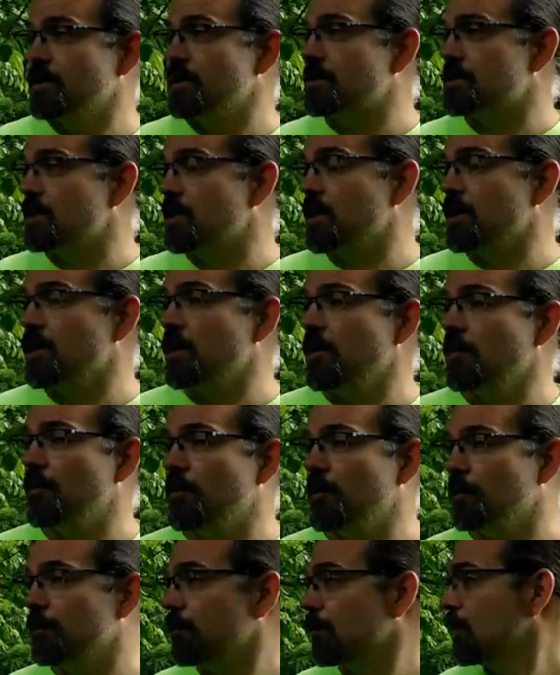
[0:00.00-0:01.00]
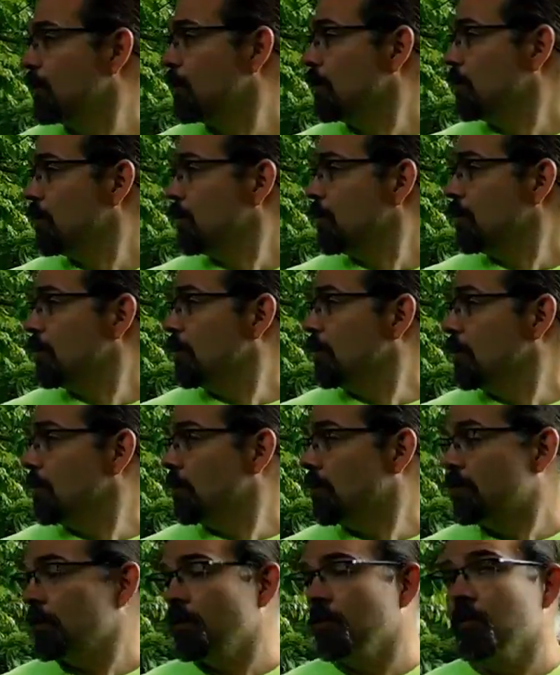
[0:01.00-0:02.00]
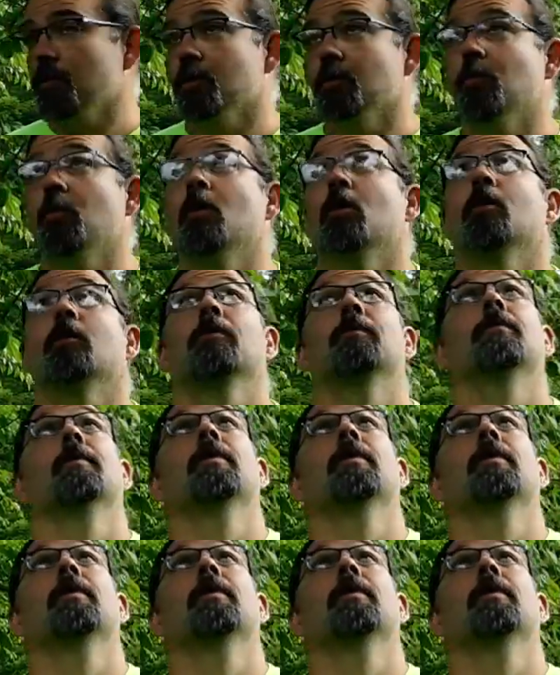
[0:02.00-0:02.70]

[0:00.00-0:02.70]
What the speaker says: this cut up and thrown in the boiler.